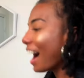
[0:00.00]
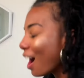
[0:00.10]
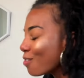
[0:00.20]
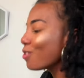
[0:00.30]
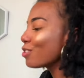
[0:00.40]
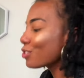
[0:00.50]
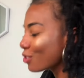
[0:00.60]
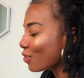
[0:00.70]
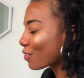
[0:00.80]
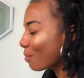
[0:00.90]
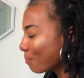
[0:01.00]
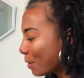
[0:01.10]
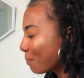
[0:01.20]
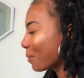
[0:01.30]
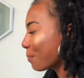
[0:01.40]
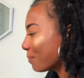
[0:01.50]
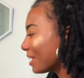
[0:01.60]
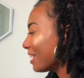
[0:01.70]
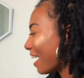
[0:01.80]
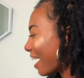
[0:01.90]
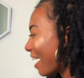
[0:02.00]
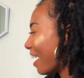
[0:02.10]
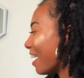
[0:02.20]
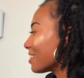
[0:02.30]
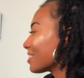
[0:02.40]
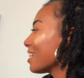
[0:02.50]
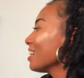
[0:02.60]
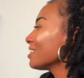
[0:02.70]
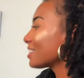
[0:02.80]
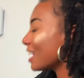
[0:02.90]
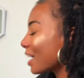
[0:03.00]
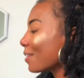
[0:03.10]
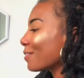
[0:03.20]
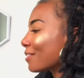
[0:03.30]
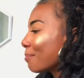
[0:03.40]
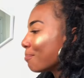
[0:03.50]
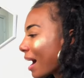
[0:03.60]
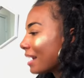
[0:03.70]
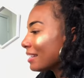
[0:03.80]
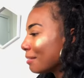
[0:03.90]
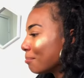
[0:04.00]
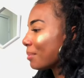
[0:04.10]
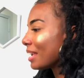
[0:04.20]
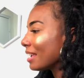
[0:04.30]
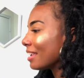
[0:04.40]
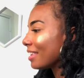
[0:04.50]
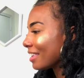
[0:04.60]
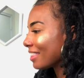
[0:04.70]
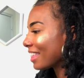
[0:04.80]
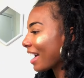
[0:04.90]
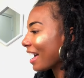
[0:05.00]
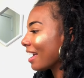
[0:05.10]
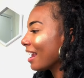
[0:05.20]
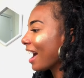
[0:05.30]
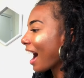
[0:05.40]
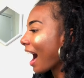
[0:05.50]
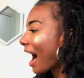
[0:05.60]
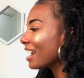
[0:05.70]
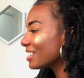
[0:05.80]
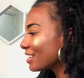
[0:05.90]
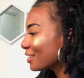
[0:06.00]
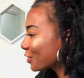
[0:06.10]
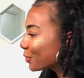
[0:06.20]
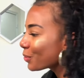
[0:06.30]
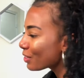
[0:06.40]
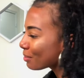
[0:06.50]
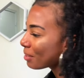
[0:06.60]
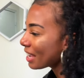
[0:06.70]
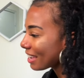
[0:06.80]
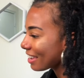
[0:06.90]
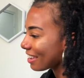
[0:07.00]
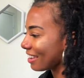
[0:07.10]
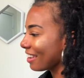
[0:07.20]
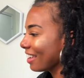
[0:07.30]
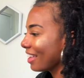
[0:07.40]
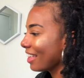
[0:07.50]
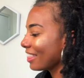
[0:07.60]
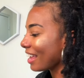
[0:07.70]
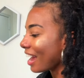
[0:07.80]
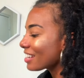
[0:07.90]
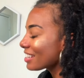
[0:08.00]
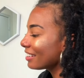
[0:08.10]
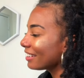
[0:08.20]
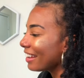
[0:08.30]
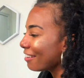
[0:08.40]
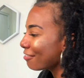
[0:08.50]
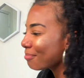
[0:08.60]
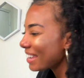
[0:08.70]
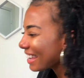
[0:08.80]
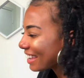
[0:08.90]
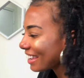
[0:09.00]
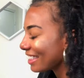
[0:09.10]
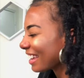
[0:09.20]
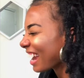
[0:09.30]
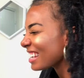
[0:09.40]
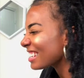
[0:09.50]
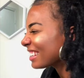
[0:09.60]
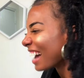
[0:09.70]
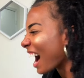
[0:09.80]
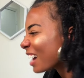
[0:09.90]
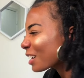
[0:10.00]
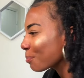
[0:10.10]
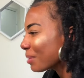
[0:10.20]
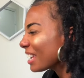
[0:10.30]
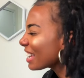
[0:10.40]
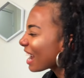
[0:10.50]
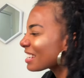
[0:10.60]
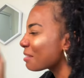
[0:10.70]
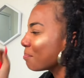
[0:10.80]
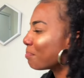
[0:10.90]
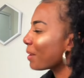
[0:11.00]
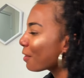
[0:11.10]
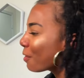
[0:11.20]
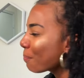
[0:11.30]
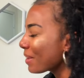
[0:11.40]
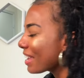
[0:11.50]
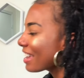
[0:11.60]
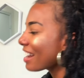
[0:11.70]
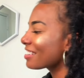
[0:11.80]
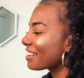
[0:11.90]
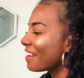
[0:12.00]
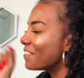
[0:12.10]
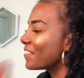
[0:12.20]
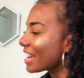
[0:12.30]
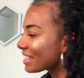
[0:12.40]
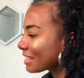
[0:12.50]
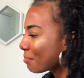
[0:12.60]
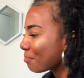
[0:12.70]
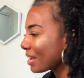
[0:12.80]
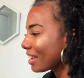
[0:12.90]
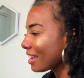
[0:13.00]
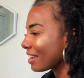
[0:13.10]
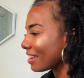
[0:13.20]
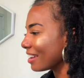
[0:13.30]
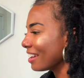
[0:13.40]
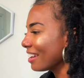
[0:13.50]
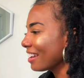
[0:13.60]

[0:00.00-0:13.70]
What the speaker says: I want you to remember me as Tara reminded me that I should choose me, that I should love me, that I should honor me, I should bet on me, I should invest in me,